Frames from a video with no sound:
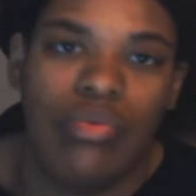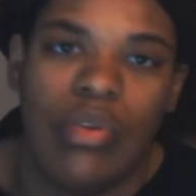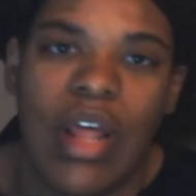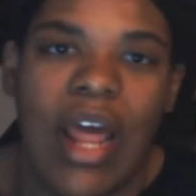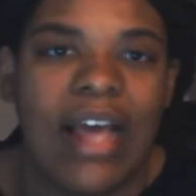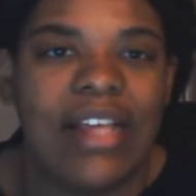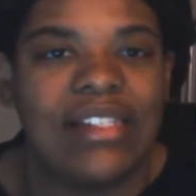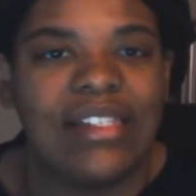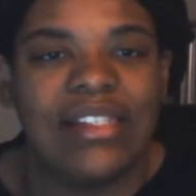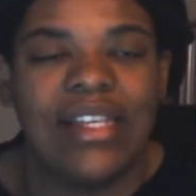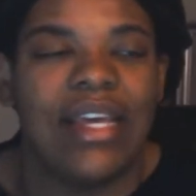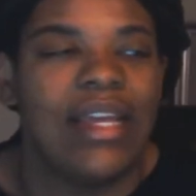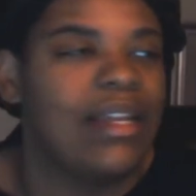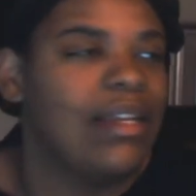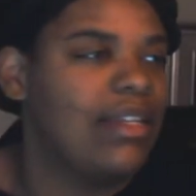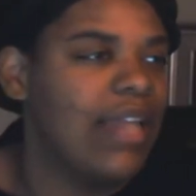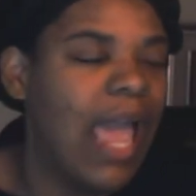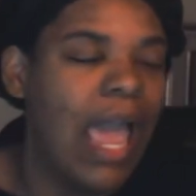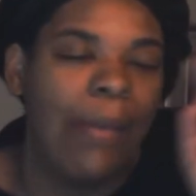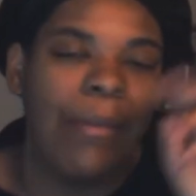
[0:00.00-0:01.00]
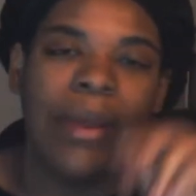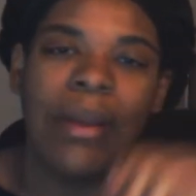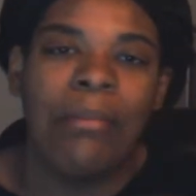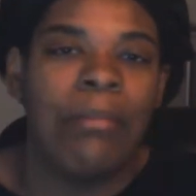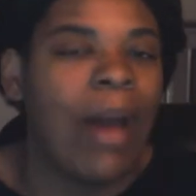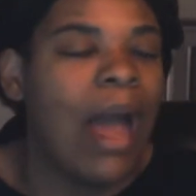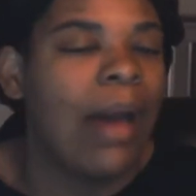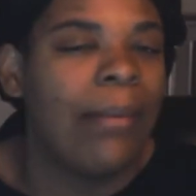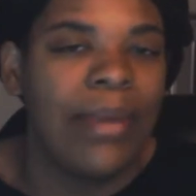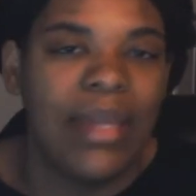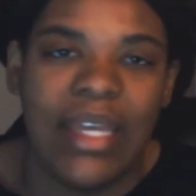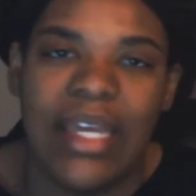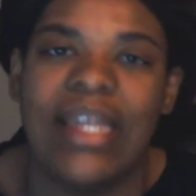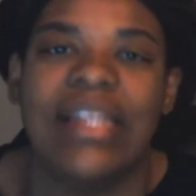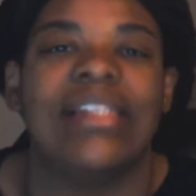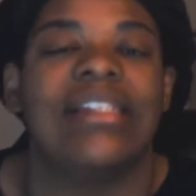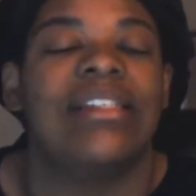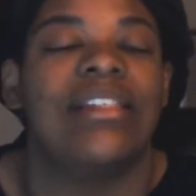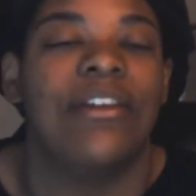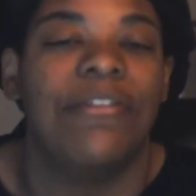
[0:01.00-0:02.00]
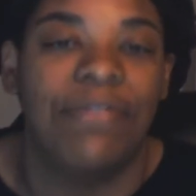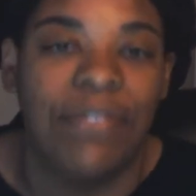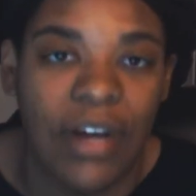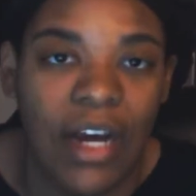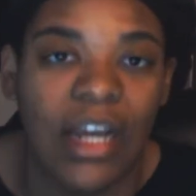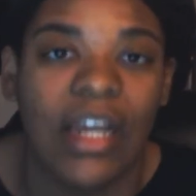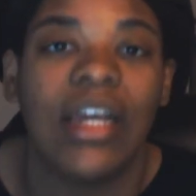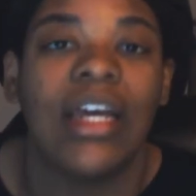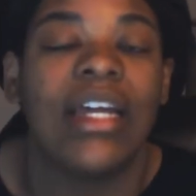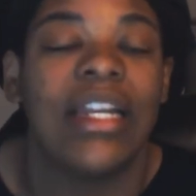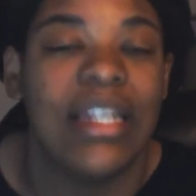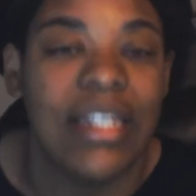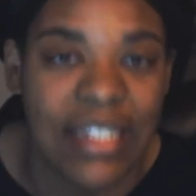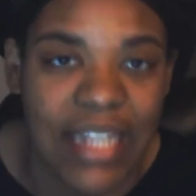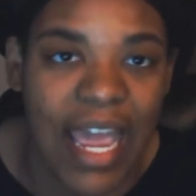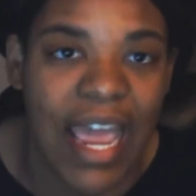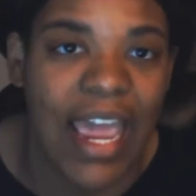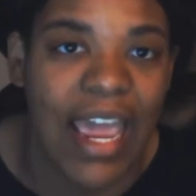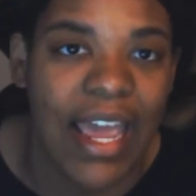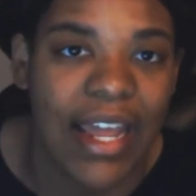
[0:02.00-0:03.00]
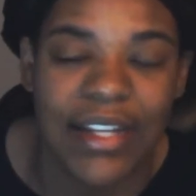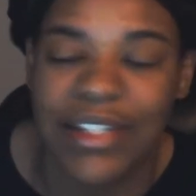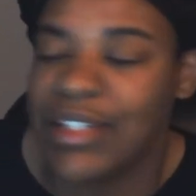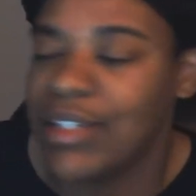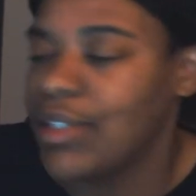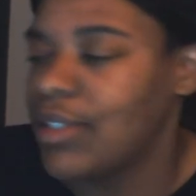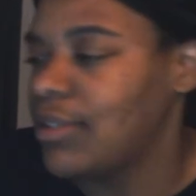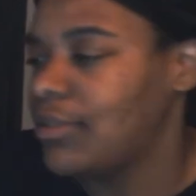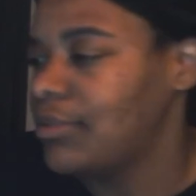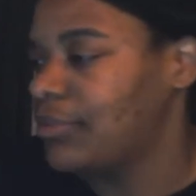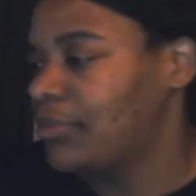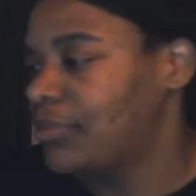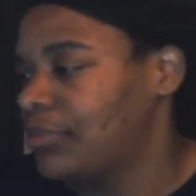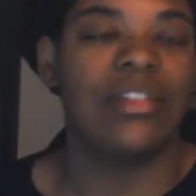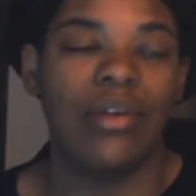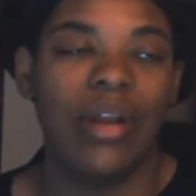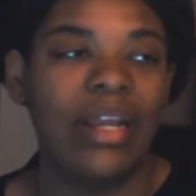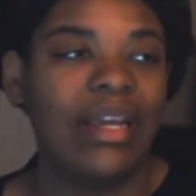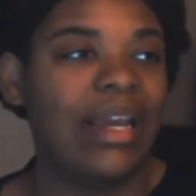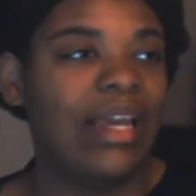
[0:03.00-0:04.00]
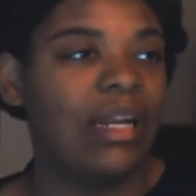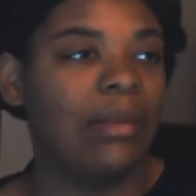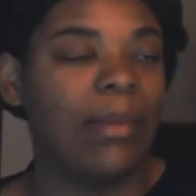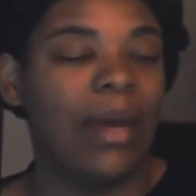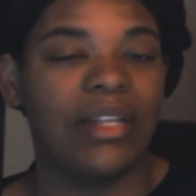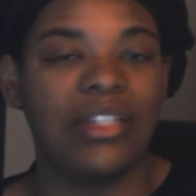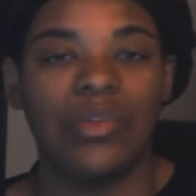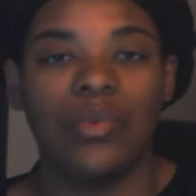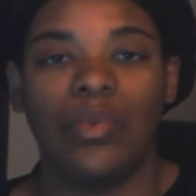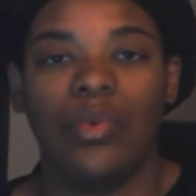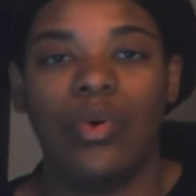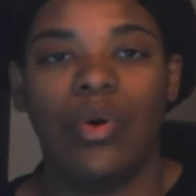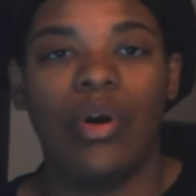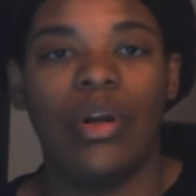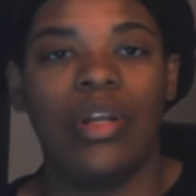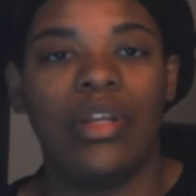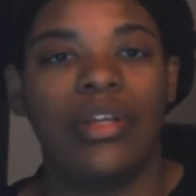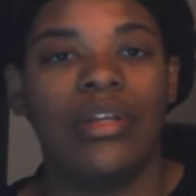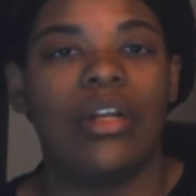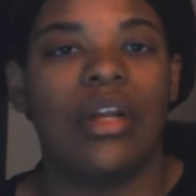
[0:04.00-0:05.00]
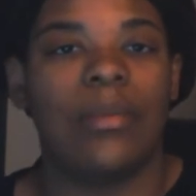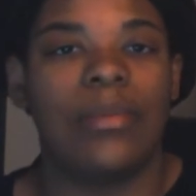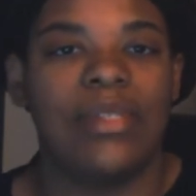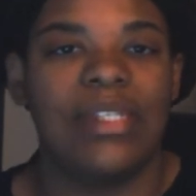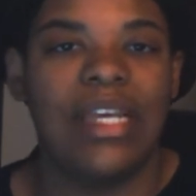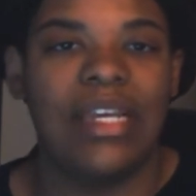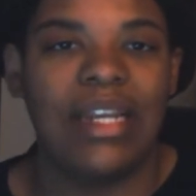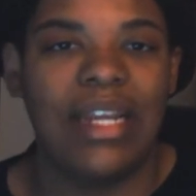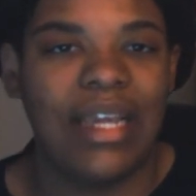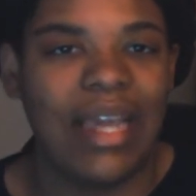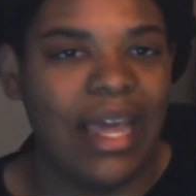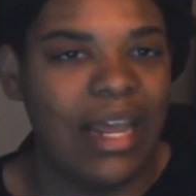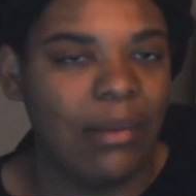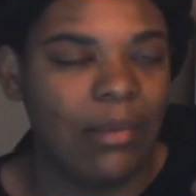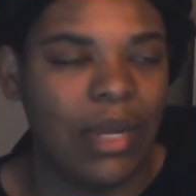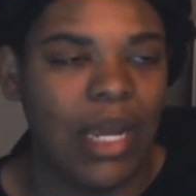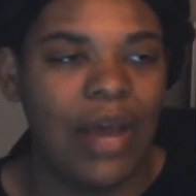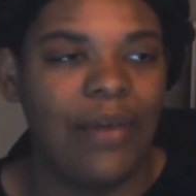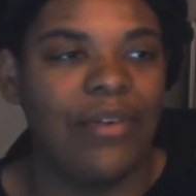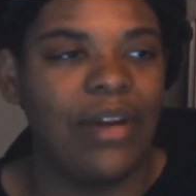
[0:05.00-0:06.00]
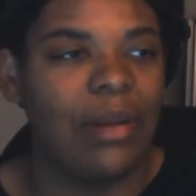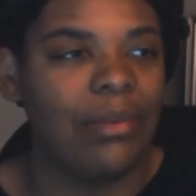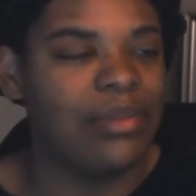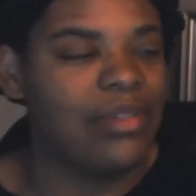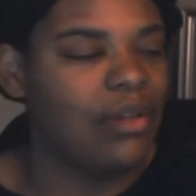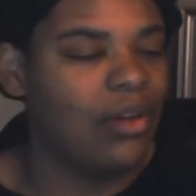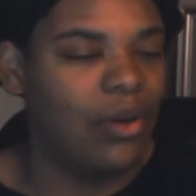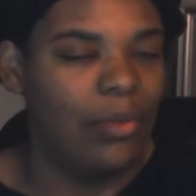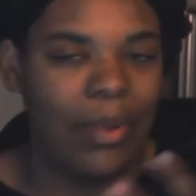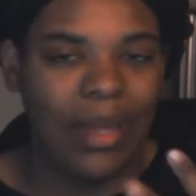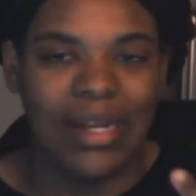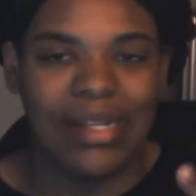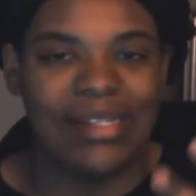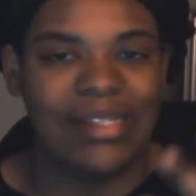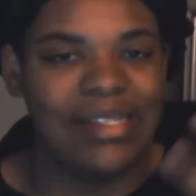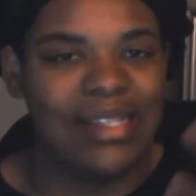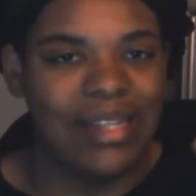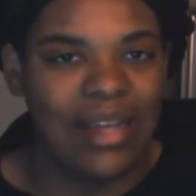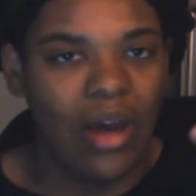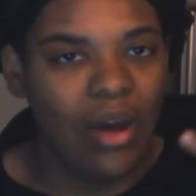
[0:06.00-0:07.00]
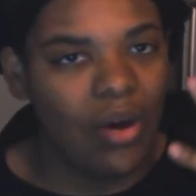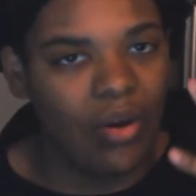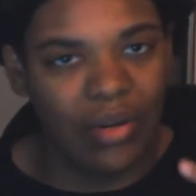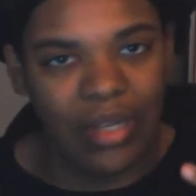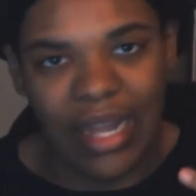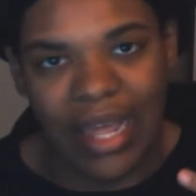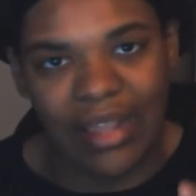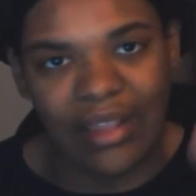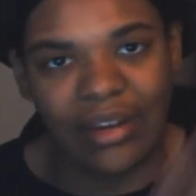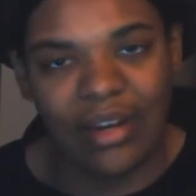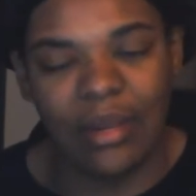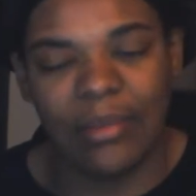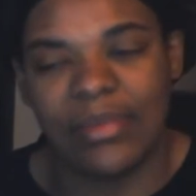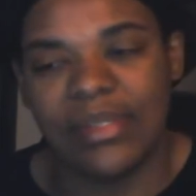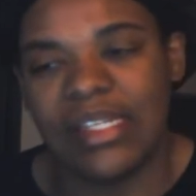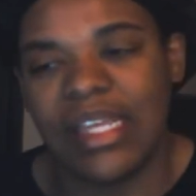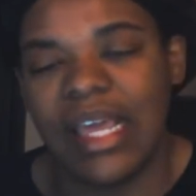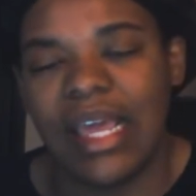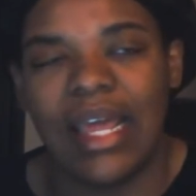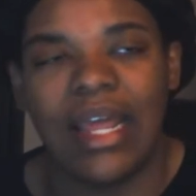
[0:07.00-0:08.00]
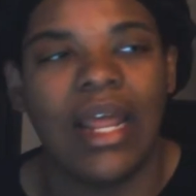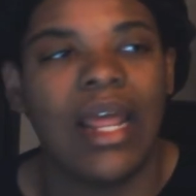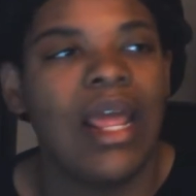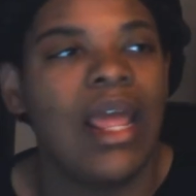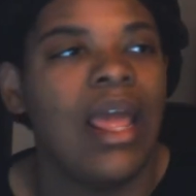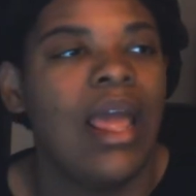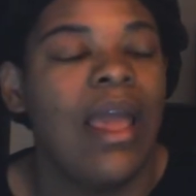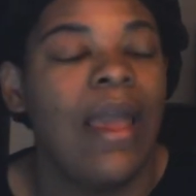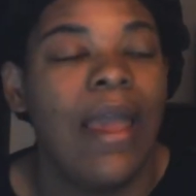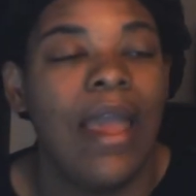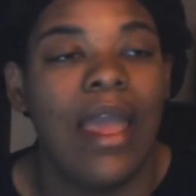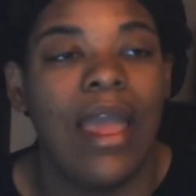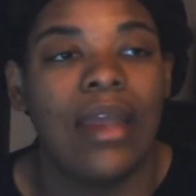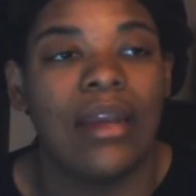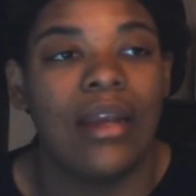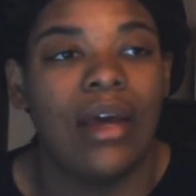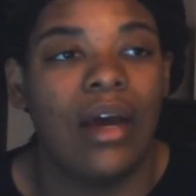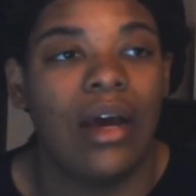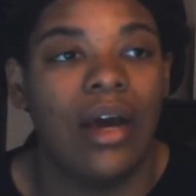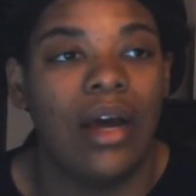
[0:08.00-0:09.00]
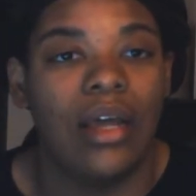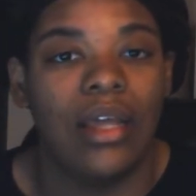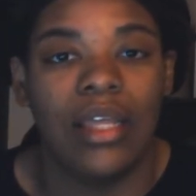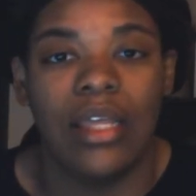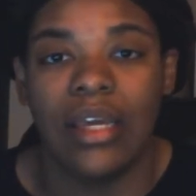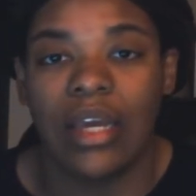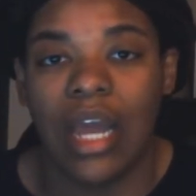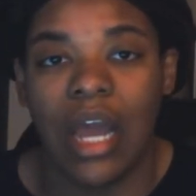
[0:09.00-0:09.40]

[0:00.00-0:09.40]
I said, damn it, Bobby is the fuck dead. And so they get him out the water, you know what I'm saying? They got him covered up so nobody see all that, you know what I'm saying? And here